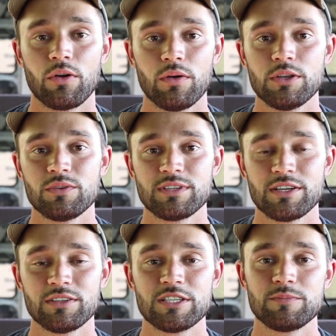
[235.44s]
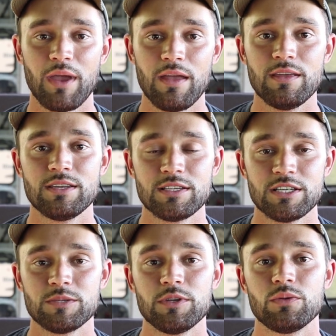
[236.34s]
are going to essentially span the
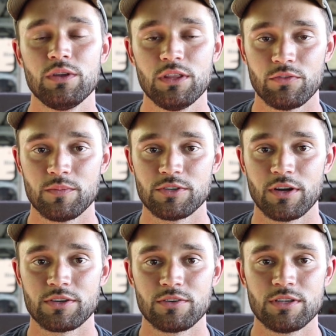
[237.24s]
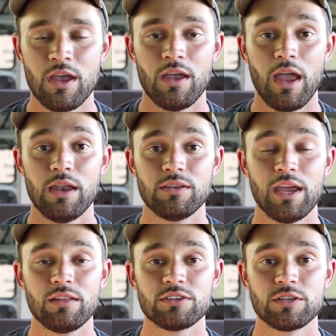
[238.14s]
distance between the rib structures and
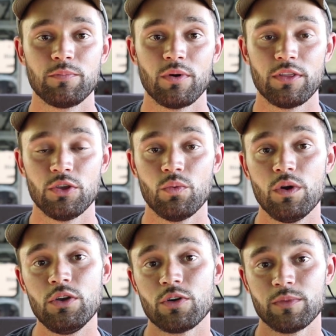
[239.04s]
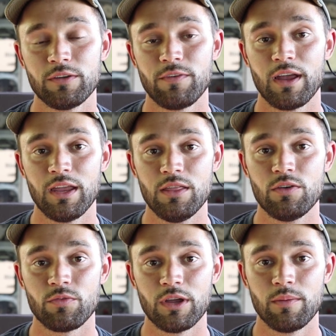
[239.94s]
take the support that you would normally find in
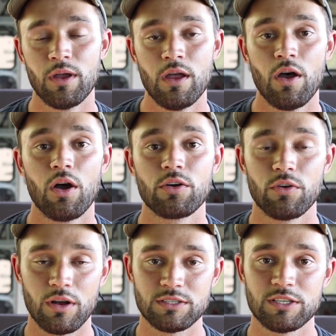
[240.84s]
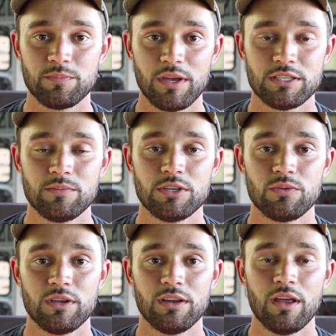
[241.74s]
the rib across the space in
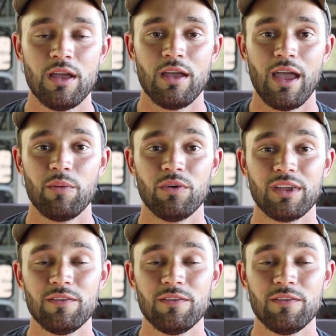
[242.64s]
between and will